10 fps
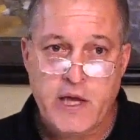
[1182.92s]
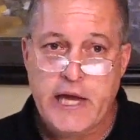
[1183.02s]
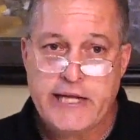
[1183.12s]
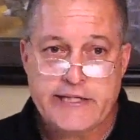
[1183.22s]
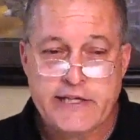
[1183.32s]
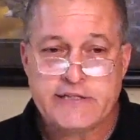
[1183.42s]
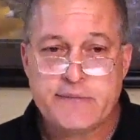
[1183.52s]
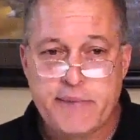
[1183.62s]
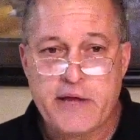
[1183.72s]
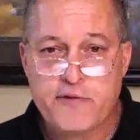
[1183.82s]
And he
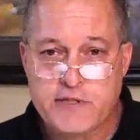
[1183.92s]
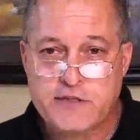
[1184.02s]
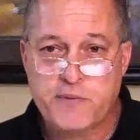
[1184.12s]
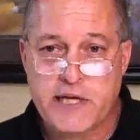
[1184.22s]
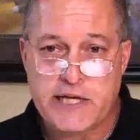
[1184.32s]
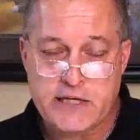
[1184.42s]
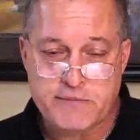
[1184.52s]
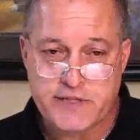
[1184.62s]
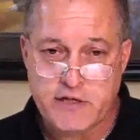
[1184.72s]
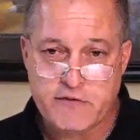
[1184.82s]
doesn't bother explaining
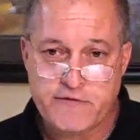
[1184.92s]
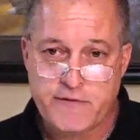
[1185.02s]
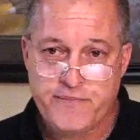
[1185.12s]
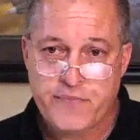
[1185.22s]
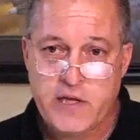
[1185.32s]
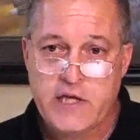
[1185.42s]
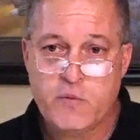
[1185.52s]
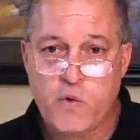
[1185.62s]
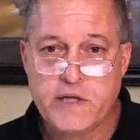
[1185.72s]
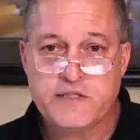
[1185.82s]
himself. He
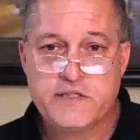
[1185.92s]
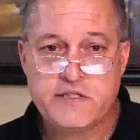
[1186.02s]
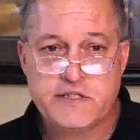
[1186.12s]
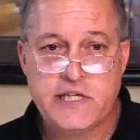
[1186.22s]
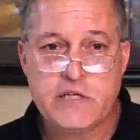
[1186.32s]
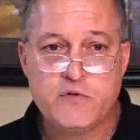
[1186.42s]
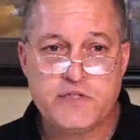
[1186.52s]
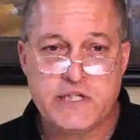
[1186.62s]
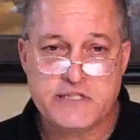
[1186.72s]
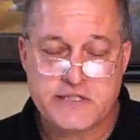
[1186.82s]
wants to see who's
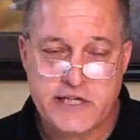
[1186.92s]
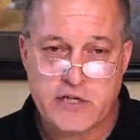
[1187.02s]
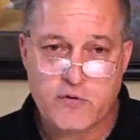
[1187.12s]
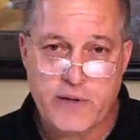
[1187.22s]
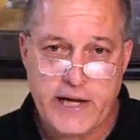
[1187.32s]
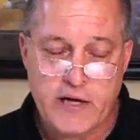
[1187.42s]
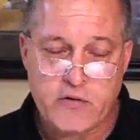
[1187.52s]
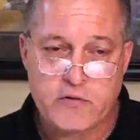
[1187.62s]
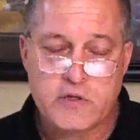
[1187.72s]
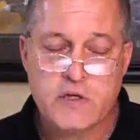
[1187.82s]
going to stick
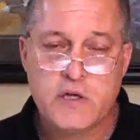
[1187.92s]
around